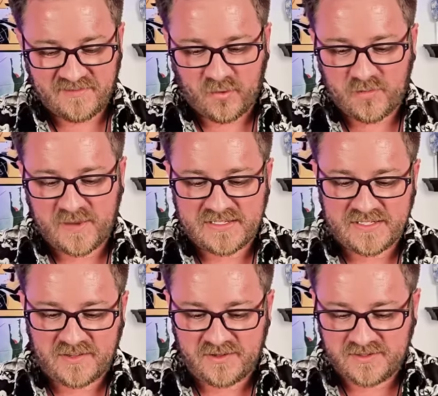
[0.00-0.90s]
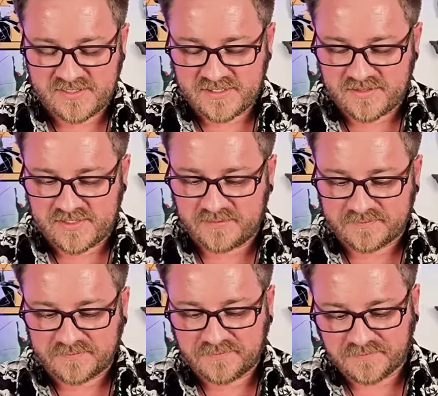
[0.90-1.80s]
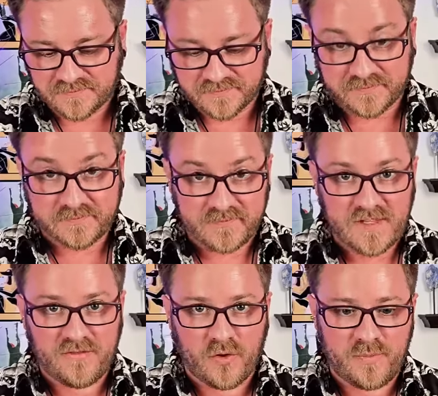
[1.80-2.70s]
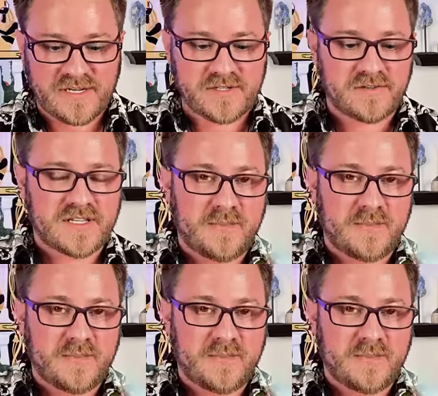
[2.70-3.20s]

Four of Pentacles, interesting. Four of Pentacles